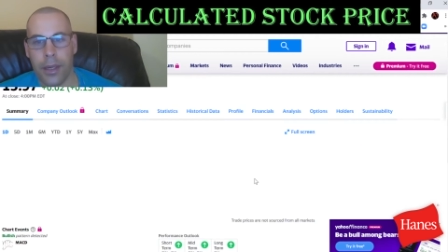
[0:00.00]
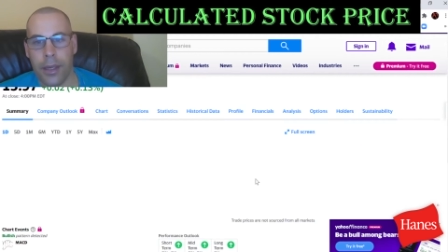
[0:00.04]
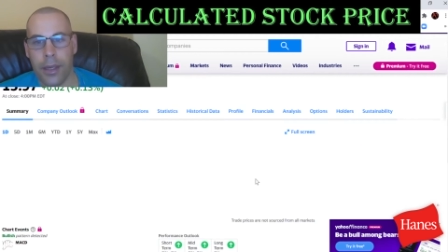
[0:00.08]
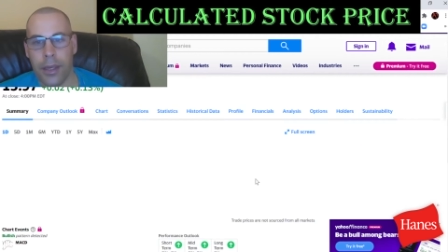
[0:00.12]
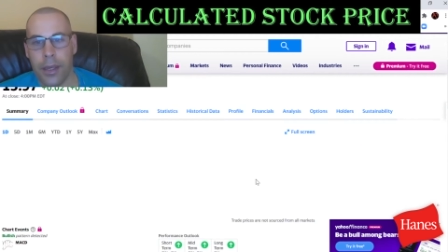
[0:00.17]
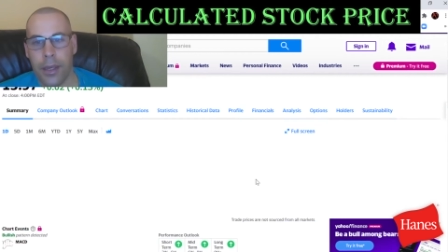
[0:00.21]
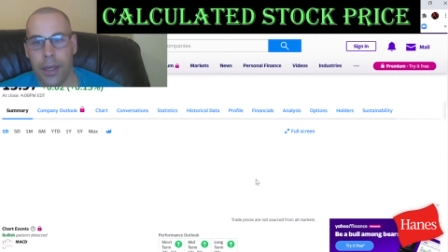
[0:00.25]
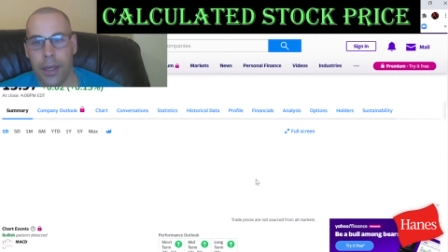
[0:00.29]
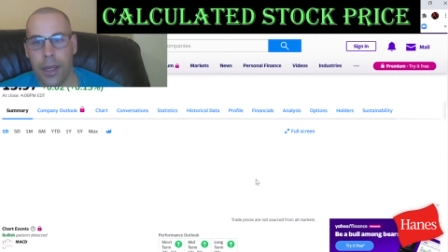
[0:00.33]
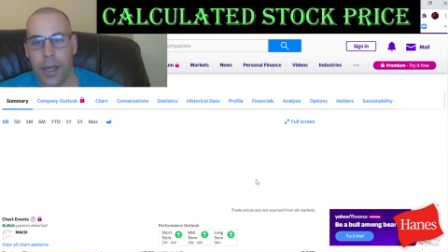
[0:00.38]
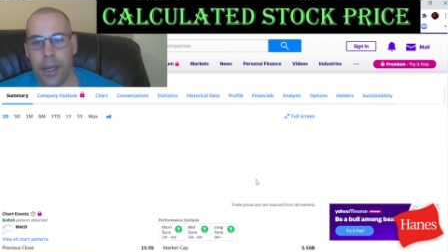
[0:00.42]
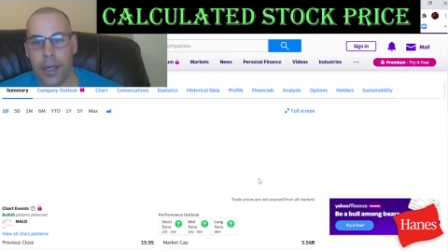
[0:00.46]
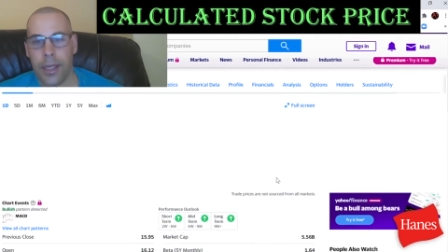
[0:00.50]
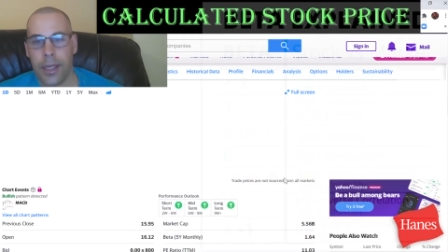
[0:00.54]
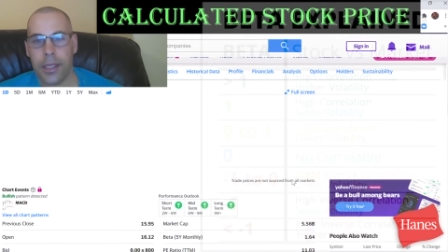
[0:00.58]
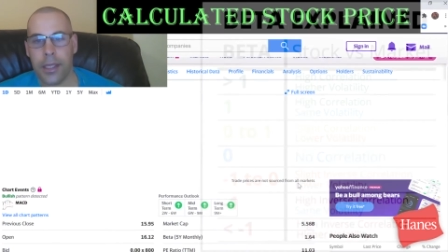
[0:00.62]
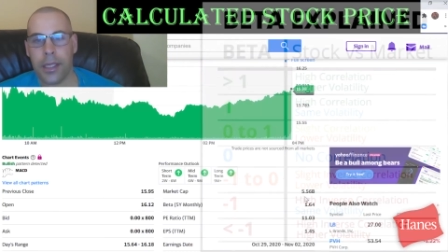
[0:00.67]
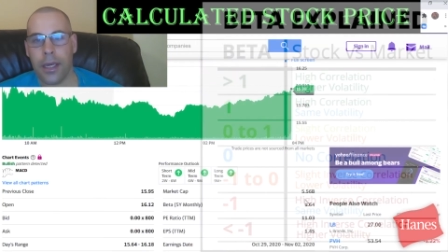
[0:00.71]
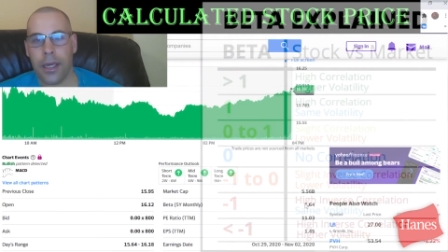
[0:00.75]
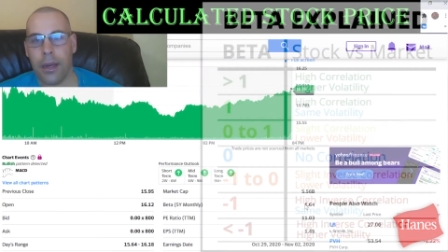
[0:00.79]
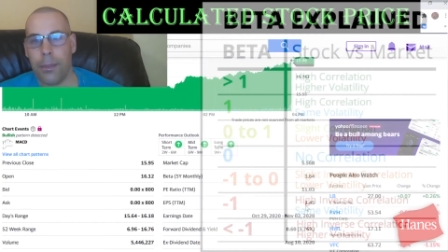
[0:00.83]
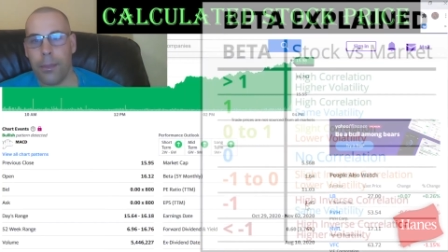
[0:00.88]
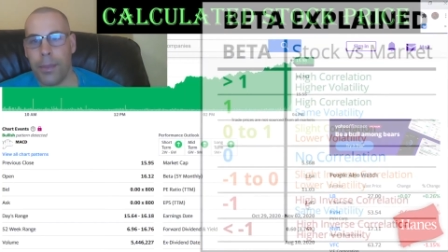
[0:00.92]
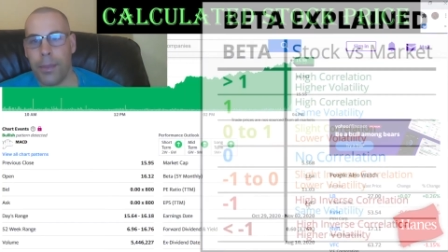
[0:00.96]
And
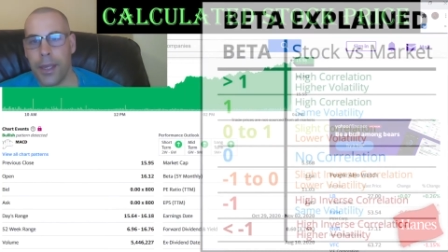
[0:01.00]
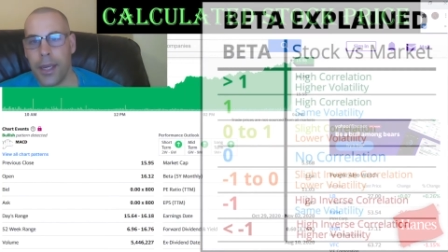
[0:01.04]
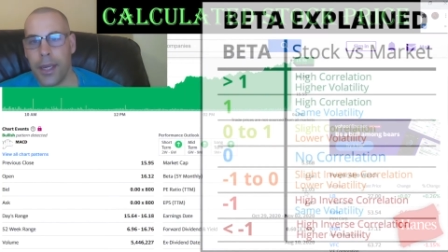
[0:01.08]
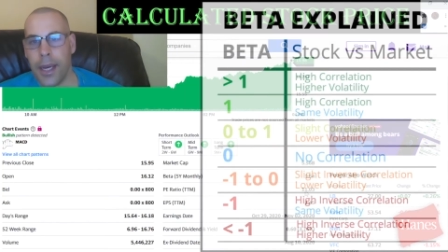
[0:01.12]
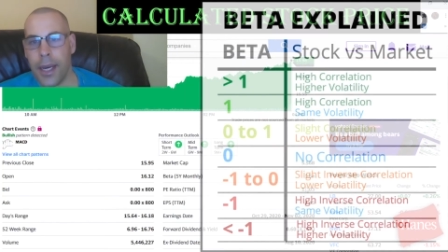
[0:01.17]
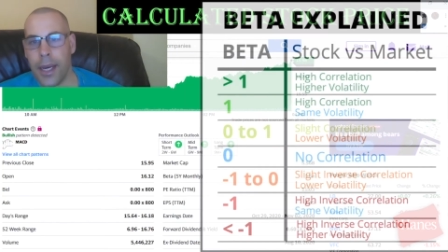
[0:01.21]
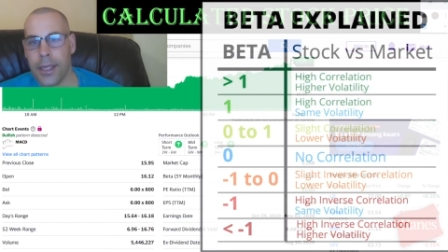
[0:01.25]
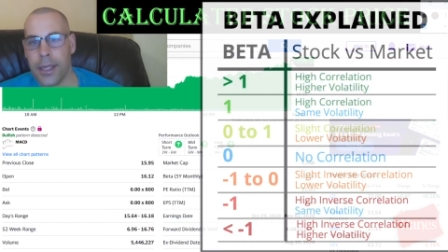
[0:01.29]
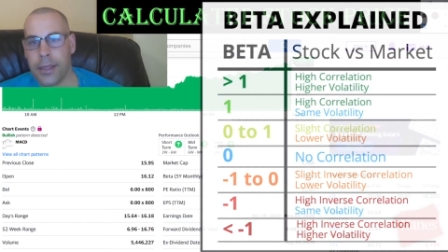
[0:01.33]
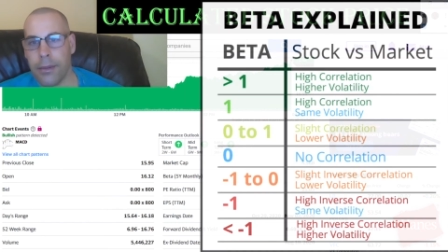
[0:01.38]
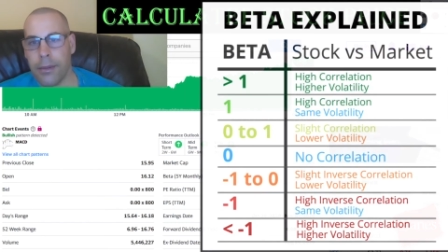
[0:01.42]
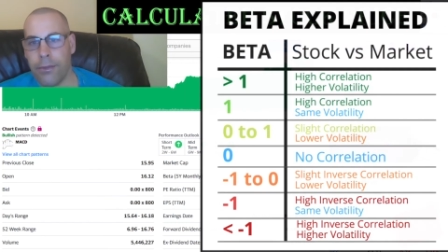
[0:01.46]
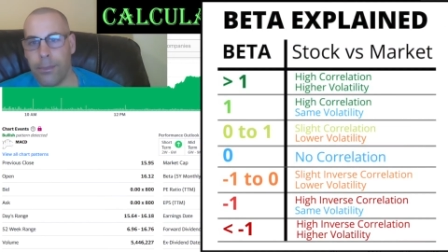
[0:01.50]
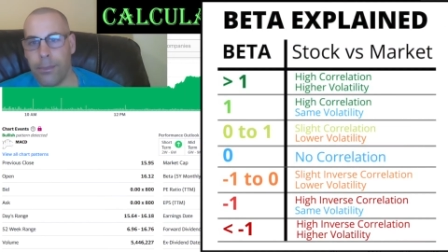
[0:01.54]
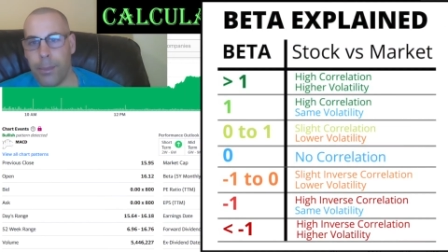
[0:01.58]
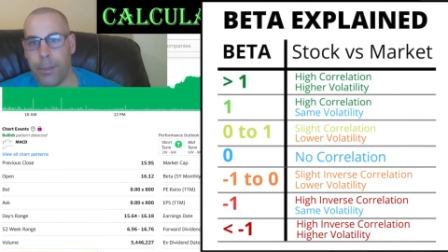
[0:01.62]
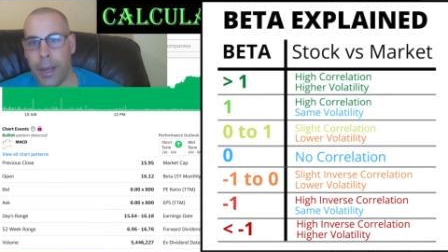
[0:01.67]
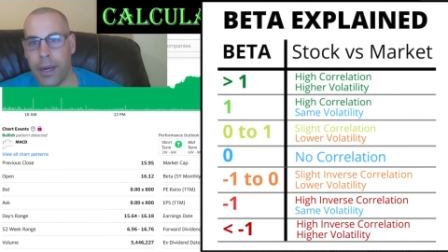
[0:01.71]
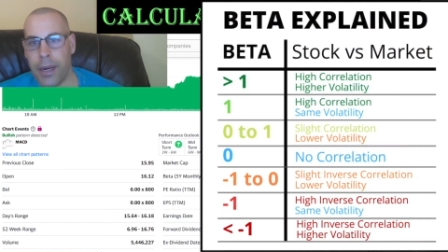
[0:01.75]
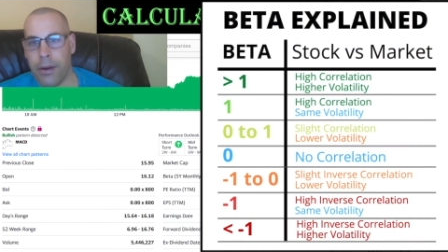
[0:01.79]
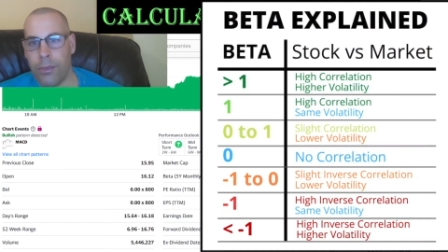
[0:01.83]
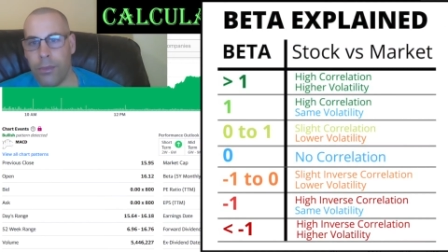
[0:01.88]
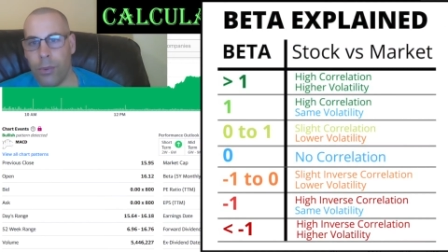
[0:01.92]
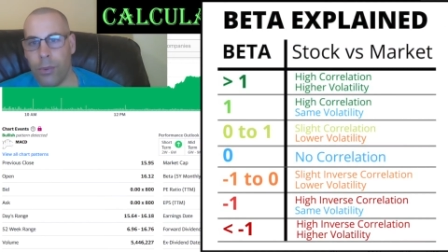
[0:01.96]
this company has a
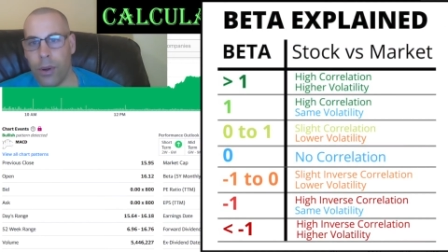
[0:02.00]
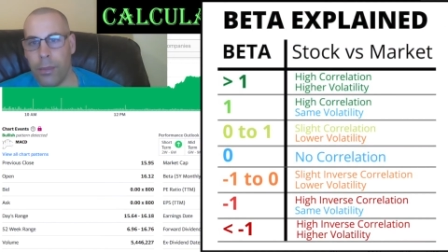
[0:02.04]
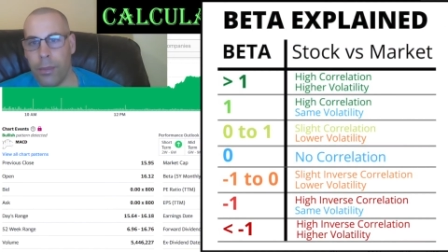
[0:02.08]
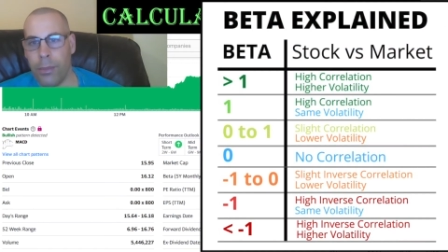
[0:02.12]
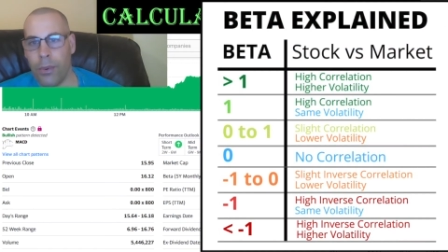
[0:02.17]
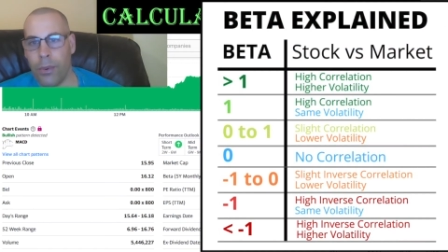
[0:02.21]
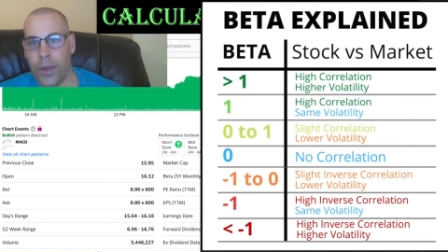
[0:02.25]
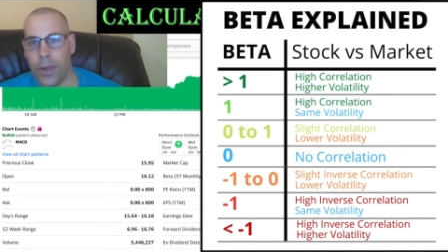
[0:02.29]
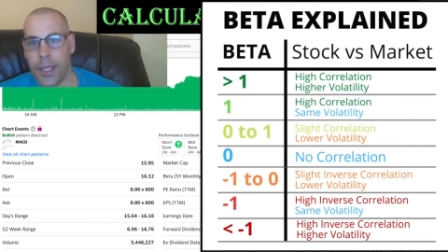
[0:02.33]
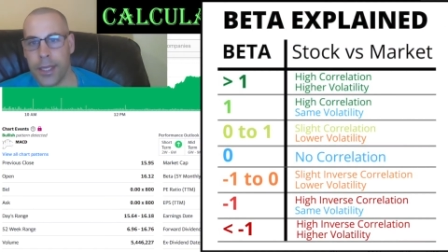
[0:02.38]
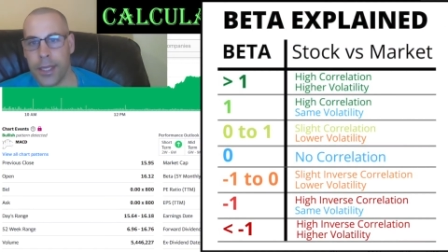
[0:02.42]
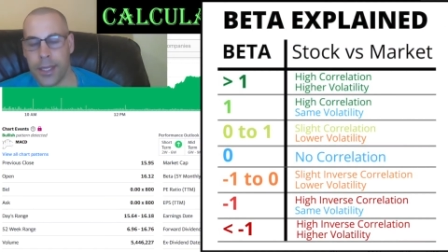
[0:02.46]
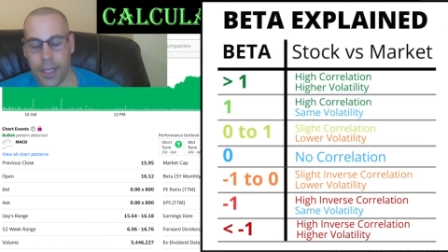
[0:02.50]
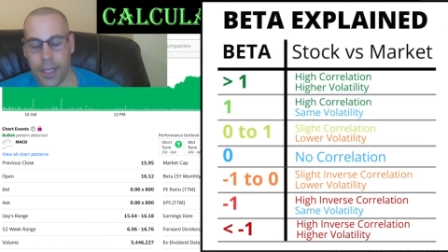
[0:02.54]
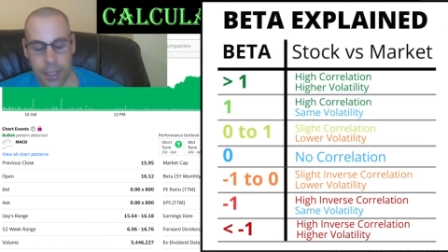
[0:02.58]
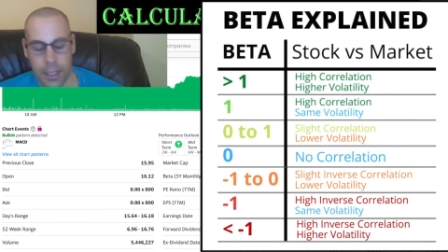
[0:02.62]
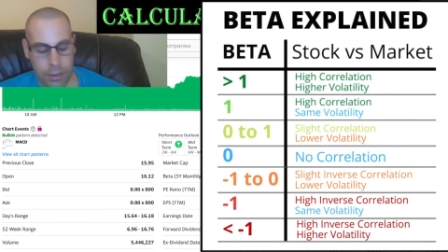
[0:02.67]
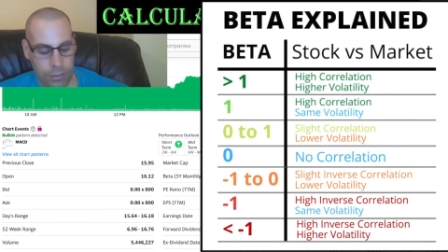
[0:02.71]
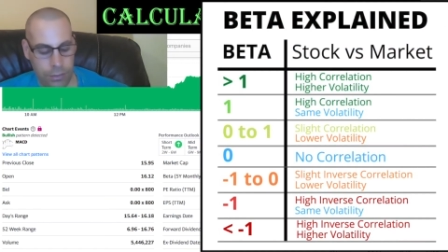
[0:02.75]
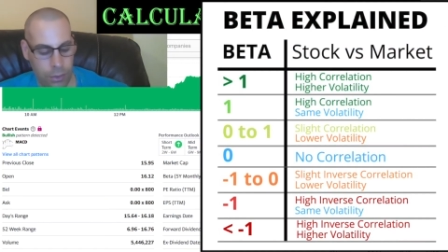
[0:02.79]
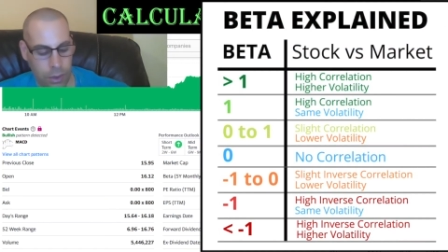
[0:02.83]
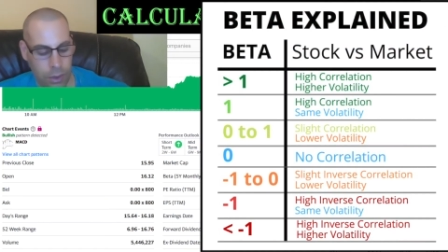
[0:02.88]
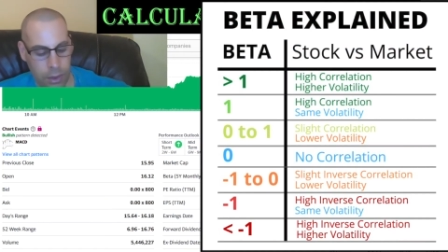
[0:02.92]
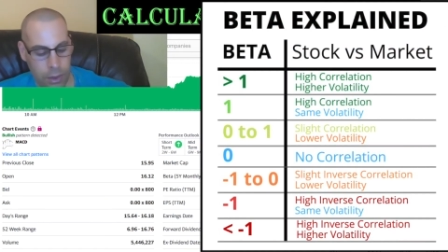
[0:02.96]
beta of one point
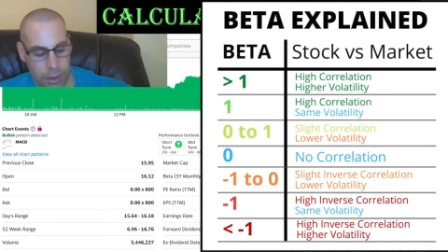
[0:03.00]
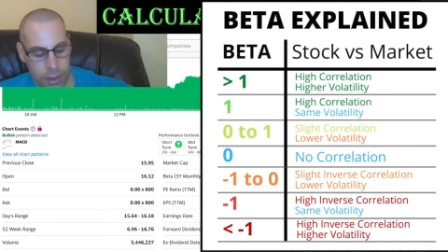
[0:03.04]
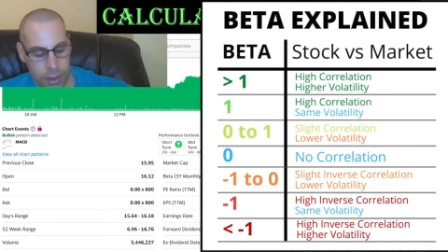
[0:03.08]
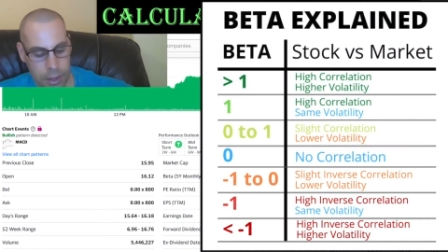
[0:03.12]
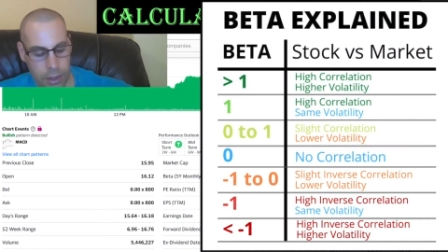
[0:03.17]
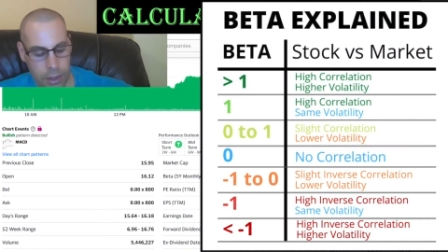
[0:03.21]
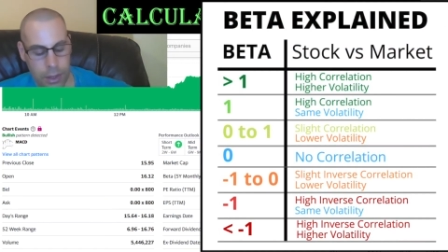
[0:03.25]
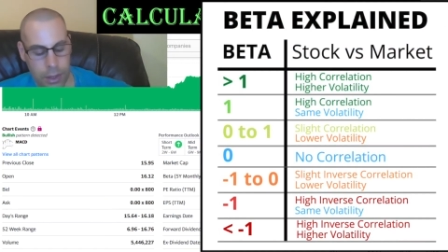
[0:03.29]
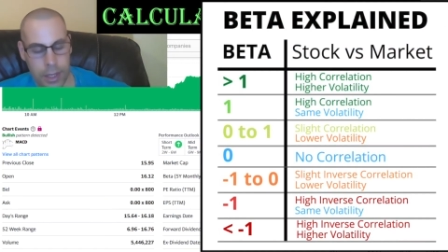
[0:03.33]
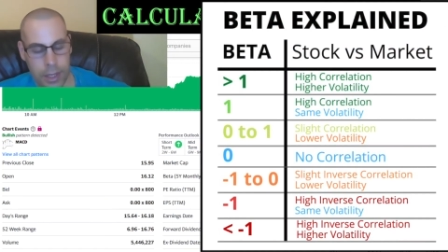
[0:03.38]
six four, so the